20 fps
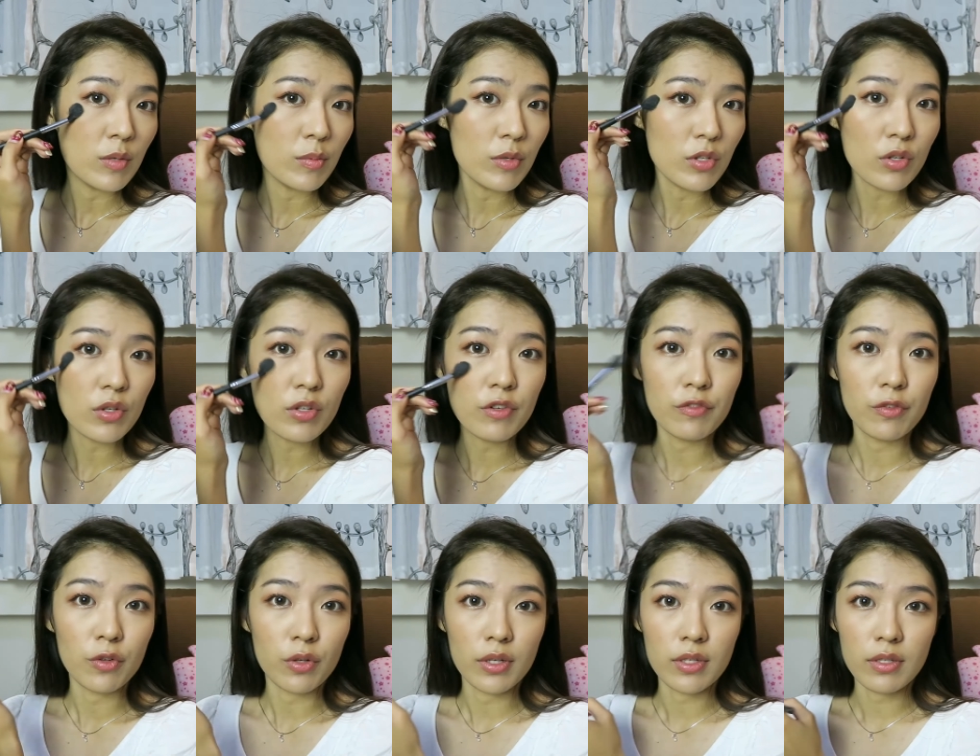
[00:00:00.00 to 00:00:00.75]
So I'm just going to
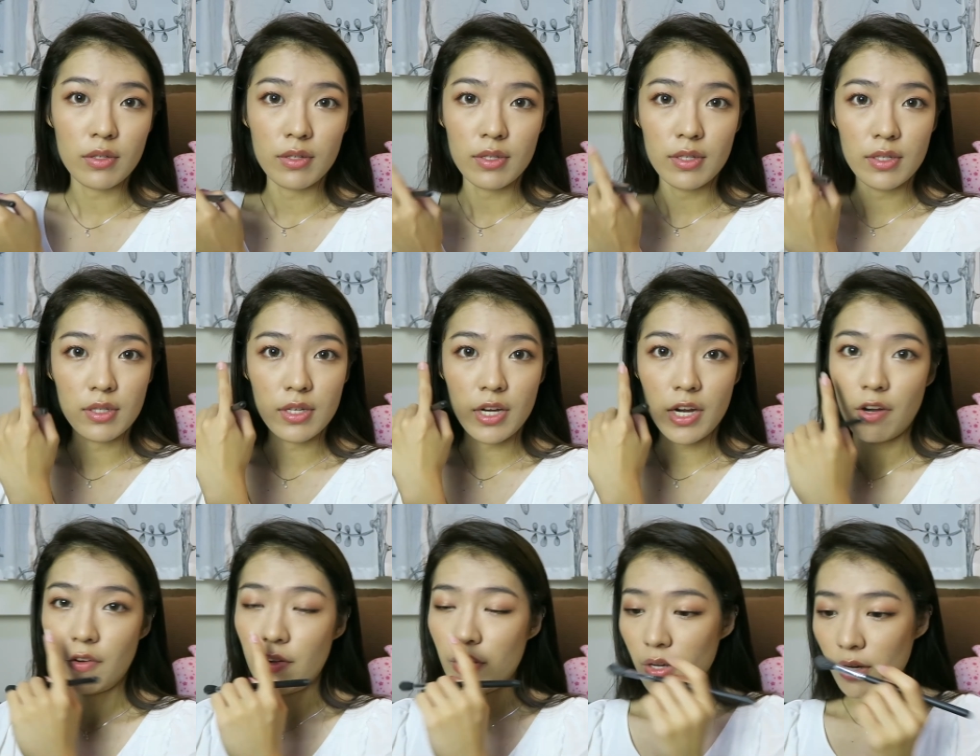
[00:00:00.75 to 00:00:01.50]
focus on this
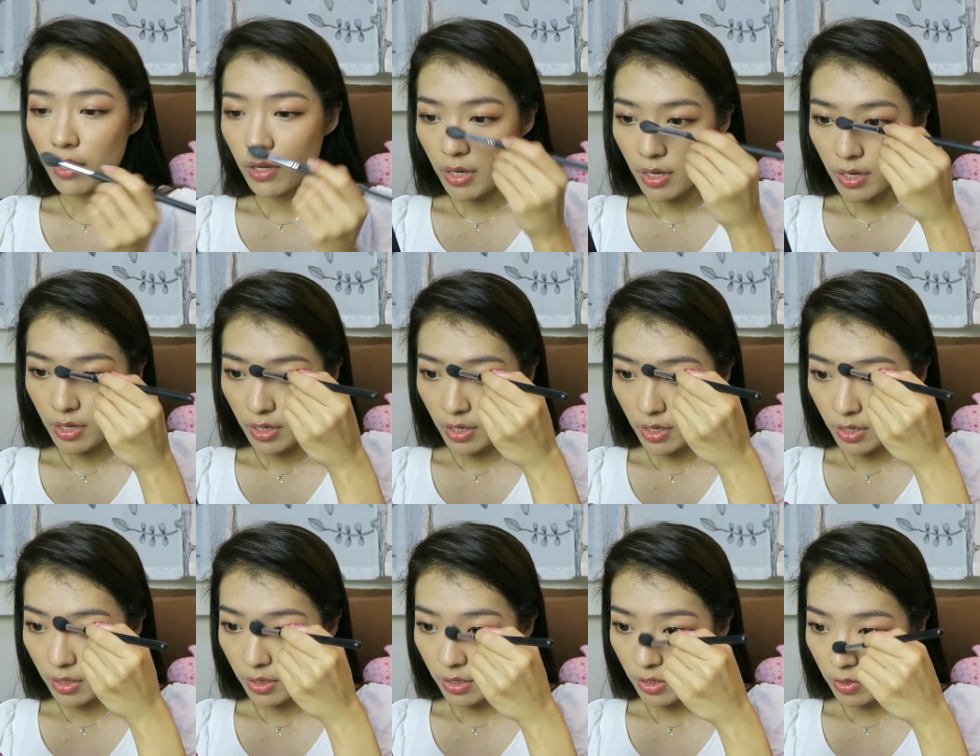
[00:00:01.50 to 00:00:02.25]
area and
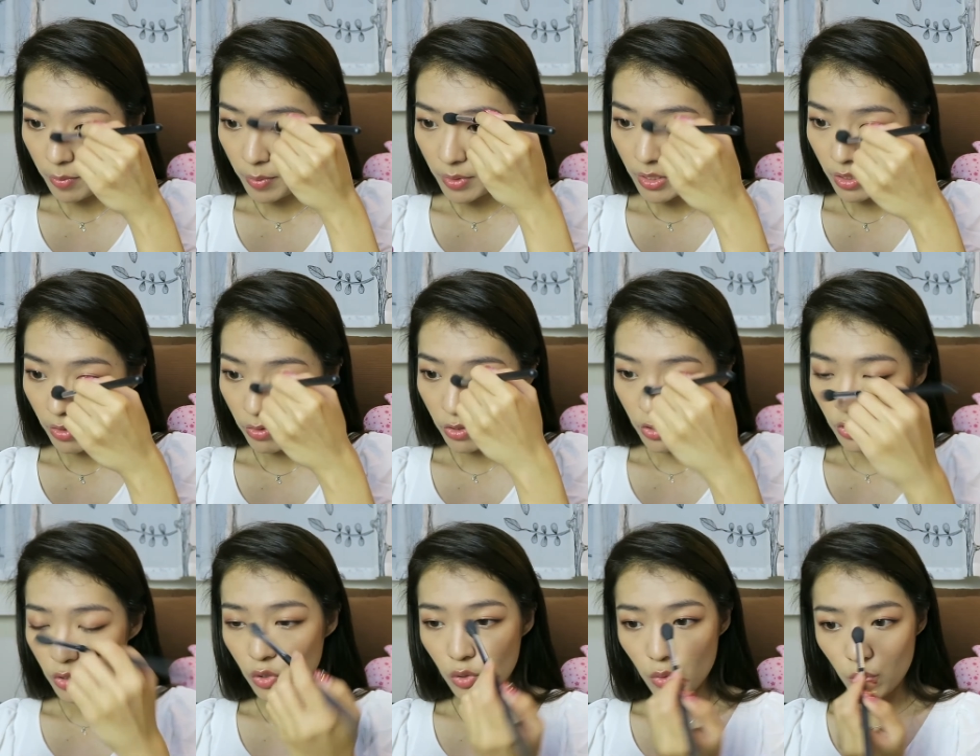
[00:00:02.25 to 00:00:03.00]
then a little bit down
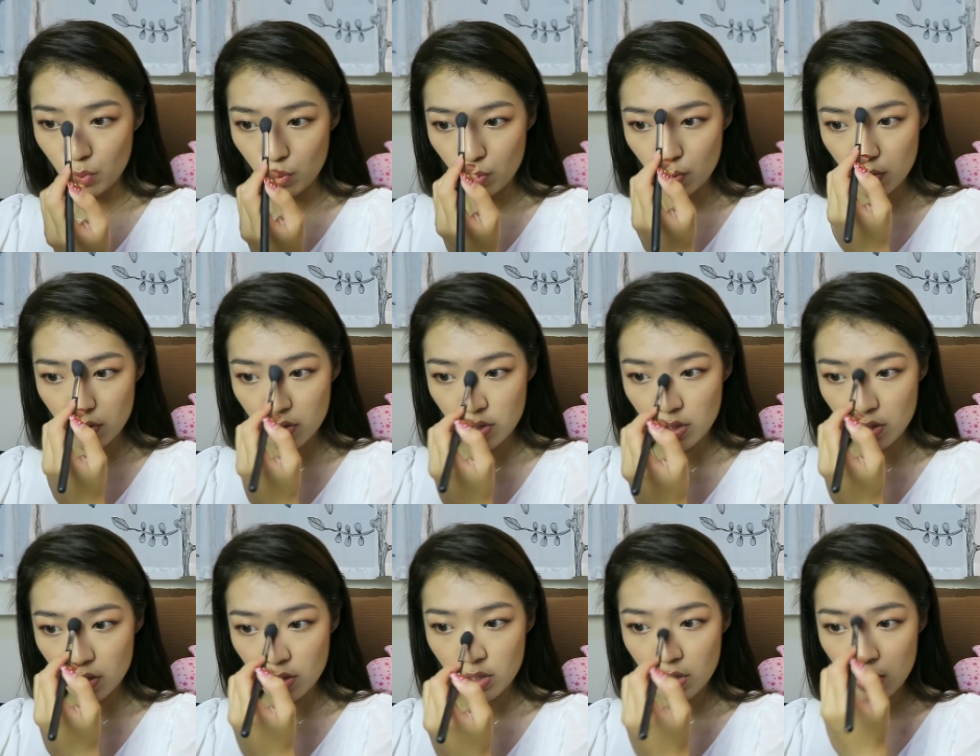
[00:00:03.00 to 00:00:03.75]
the nose.